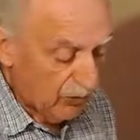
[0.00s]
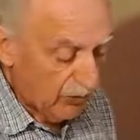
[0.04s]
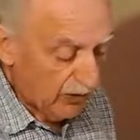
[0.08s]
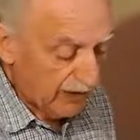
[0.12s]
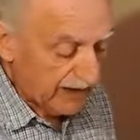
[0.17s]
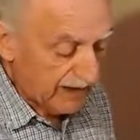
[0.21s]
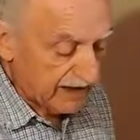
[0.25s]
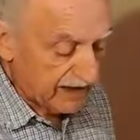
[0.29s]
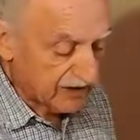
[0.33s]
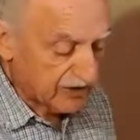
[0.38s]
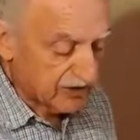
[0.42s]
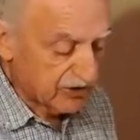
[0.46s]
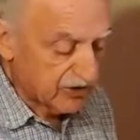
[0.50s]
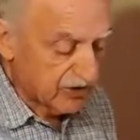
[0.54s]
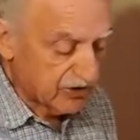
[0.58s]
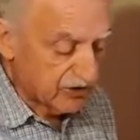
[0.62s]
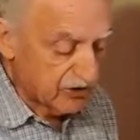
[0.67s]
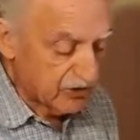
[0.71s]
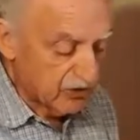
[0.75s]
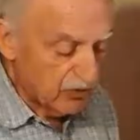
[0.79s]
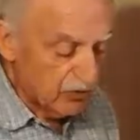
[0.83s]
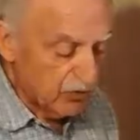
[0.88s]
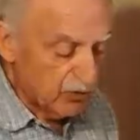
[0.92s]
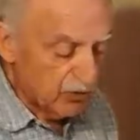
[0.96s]
Well, it's to
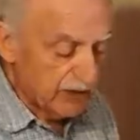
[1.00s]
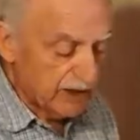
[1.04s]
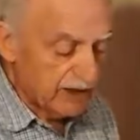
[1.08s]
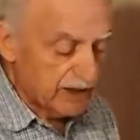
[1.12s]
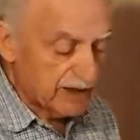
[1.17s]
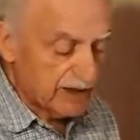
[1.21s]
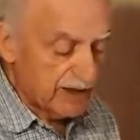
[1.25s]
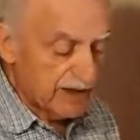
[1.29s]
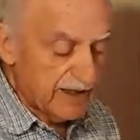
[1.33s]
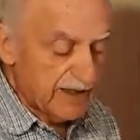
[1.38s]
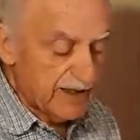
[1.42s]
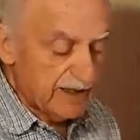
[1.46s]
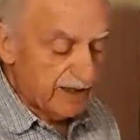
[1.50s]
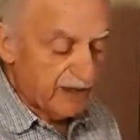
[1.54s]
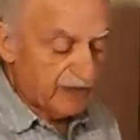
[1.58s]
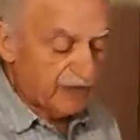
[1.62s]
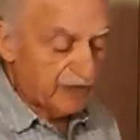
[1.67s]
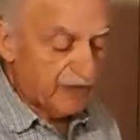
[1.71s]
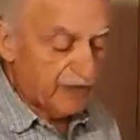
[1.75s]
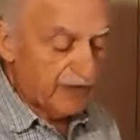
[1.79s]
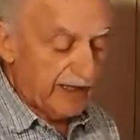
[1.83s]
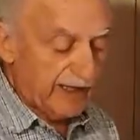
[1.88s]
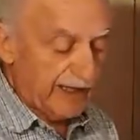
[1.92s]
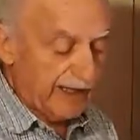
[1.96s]
do with
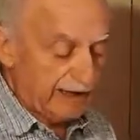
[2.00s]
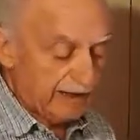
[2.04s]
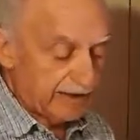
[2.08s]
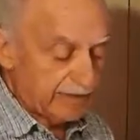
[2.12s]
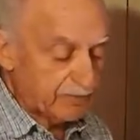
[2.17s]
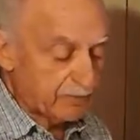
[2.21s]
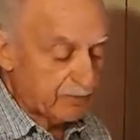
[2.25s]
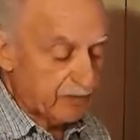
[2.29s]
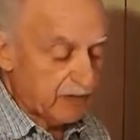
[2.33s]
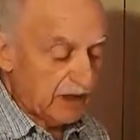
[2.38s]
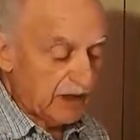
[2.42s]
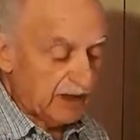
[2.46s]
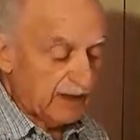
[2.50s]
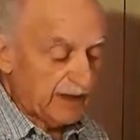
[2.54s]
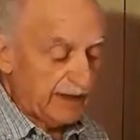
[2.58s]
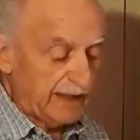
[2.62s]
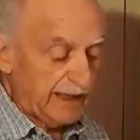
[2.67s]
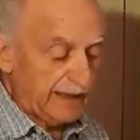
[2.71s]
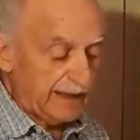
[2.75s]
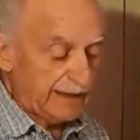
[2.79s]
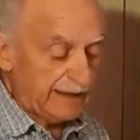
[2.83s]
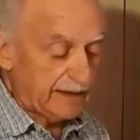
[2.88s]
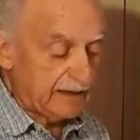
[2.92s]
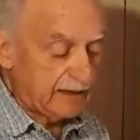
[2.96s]
the fact
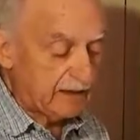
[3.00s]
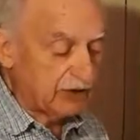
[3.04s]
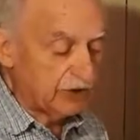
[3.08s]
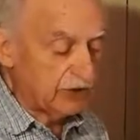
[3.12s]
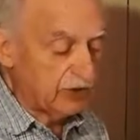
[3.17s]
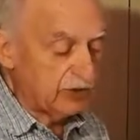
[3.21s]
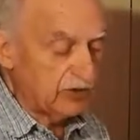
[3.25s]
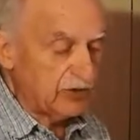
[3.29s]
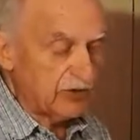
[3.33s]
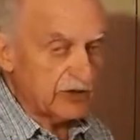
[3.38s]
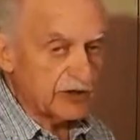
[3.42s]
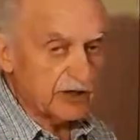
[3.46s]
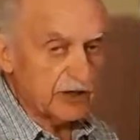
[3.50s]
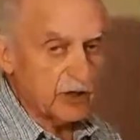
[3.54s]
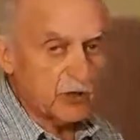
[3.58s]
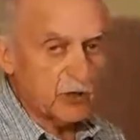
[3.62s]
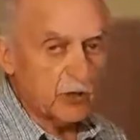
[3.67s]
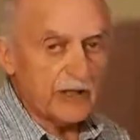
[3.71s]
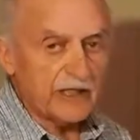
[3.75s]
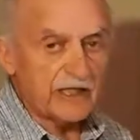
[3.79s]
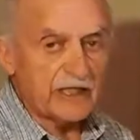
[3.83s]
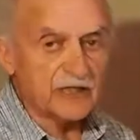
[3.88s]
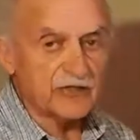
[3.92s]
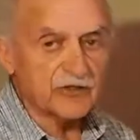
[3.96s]
that Newton's
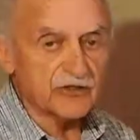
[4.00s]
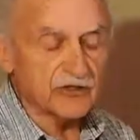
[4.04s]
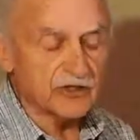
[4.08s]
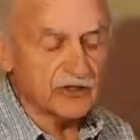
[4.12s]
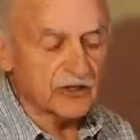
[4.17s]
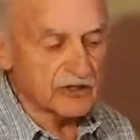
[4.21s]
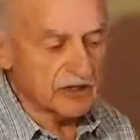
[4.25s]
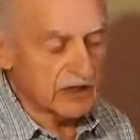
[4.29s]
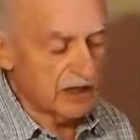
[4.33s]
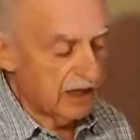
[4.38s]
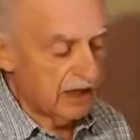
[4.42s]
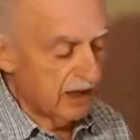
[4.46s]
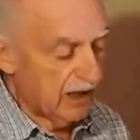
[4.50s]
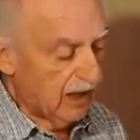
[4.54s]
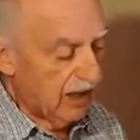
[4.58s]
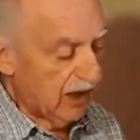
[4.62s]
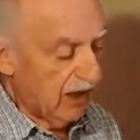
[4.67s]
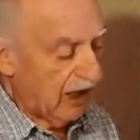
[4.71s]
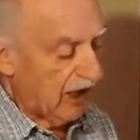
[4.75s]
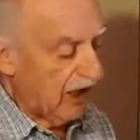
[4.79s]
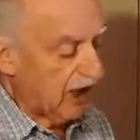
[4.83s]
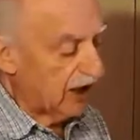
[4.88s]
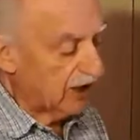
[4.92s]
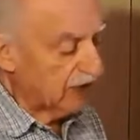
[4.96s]
equations
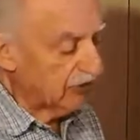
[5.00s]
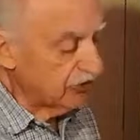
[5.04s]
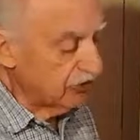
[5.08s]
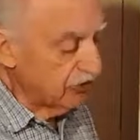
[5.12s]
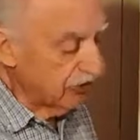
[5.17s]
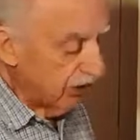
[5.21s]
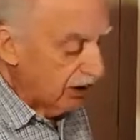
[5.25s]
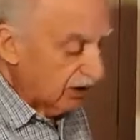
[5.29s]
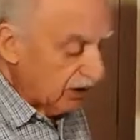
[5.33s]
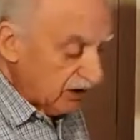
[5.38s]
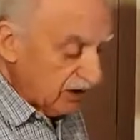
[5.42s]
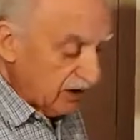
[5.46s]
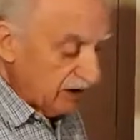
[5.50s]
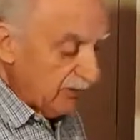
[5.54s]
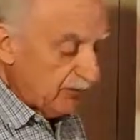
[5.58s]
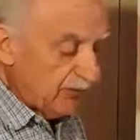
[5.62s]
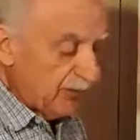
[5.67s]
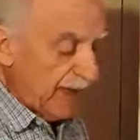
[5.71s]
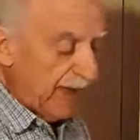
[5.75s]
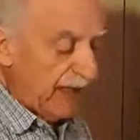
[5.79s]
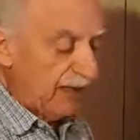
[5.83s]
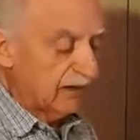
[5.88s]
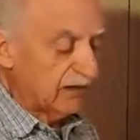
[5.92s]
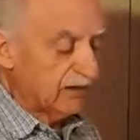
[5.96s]
are not
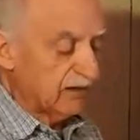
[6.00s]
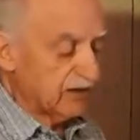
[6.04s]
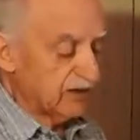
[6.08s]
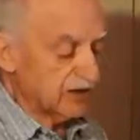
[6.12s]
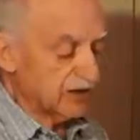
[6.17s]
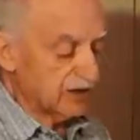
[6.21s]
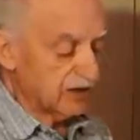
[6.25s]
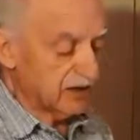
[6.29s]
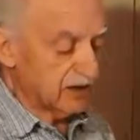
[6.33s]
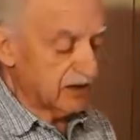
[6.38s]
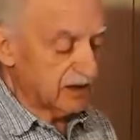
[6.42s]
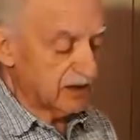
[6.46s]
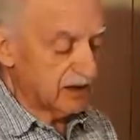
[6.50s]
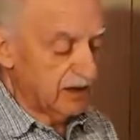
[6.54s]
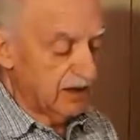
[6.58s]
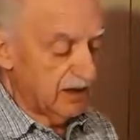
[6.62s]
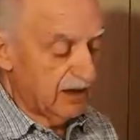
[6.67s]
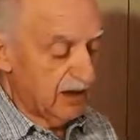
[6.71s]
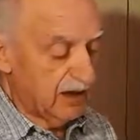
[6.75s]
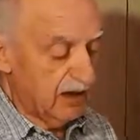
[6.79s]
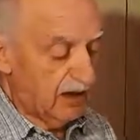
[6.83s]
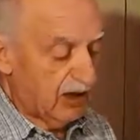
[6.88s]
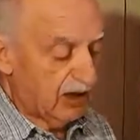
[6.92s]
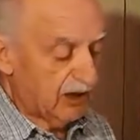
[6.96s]
comparisons
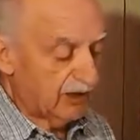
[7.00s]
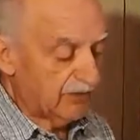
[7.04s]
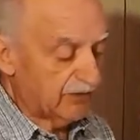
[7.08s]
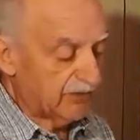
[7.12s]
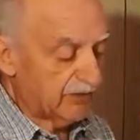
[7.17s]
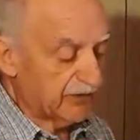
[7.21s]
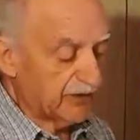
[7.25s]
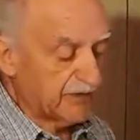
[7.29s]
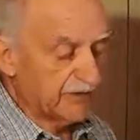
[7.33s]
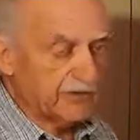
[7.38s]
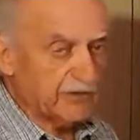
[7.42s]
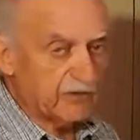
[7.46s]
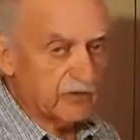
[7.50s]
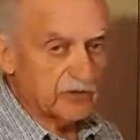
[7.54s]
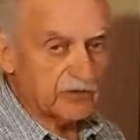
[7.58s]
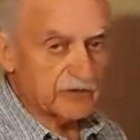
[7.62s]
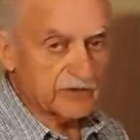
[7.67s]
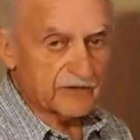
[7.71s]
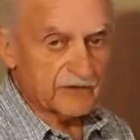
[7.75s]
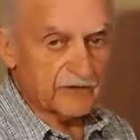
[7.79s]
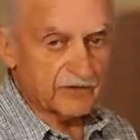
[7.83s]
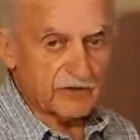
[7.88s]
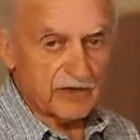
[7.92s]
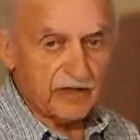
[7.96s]
of the
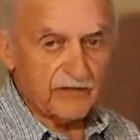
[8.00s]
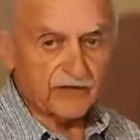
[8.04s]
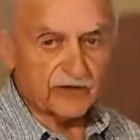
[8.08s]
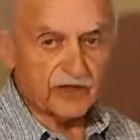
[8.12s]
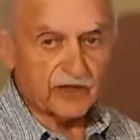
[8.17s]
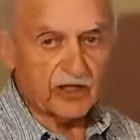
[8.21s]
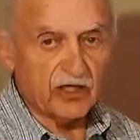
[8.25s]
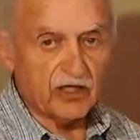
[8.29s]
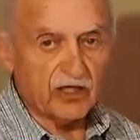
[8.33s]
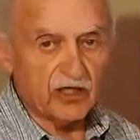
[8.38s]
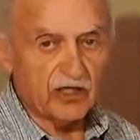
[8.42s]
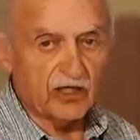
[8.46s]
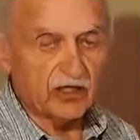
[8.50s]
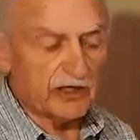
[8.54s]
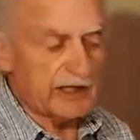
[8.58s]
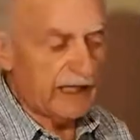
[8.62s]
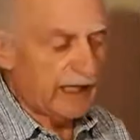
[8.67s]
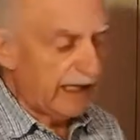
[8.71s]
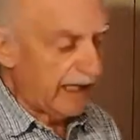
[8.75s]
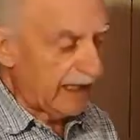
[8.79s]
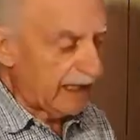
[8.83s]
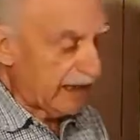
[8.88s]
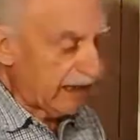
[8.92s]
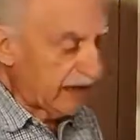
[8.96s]
force of gravity on
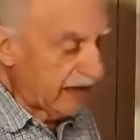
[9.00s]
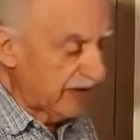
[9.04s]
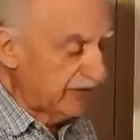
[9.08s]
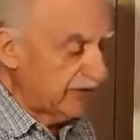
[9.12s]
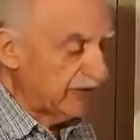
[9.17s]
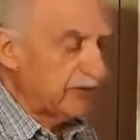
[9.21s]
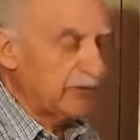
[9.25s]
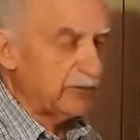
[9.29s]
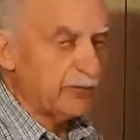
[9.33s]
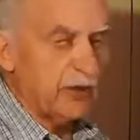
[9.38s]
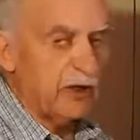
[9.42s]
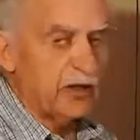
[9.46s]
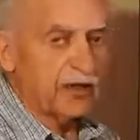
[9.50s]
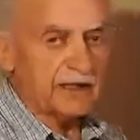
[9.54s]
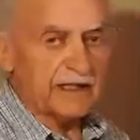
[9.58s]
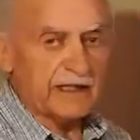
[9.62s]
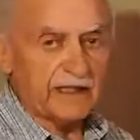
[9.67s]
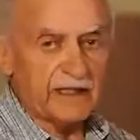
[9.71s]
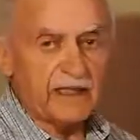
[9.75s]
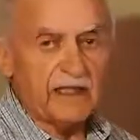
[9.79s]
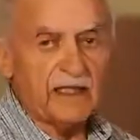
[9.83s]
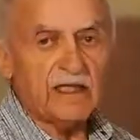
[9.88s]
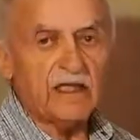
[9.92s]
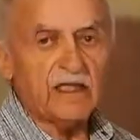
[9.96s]
a given
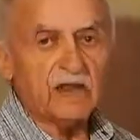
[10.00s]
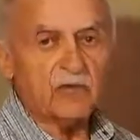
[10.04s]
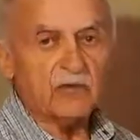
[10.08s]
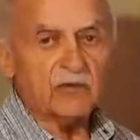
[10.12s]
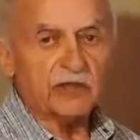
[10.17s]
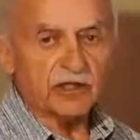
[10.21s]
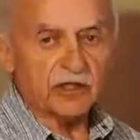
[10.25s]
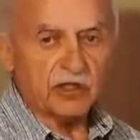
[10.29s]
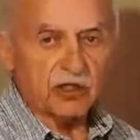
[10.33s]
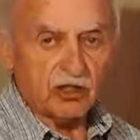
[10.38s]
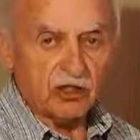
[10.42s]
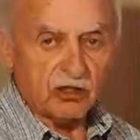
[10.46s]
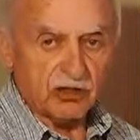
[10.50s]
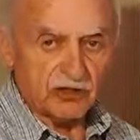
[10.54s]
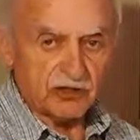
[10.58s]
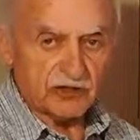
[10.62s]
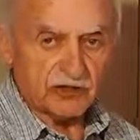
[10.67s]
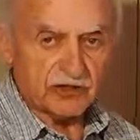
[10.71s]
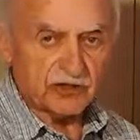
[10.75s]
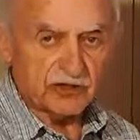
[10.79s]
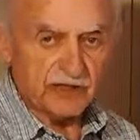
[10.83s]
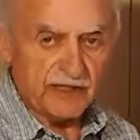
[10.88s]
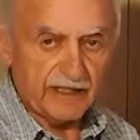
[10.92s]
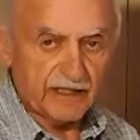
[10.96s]
body with a
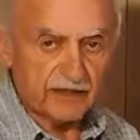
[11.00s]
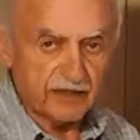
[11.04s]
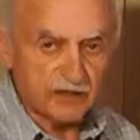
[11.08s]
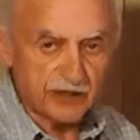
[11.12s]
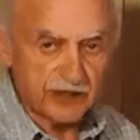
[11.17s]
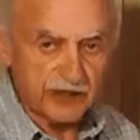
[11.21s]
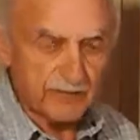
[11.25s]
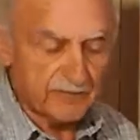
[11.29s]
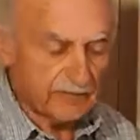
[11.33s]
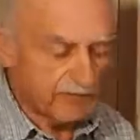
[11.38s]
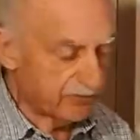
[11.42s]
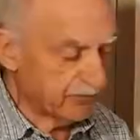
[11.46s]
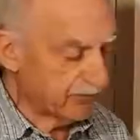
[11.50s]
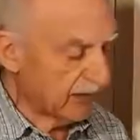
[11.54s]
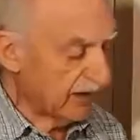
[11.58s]
constant energy.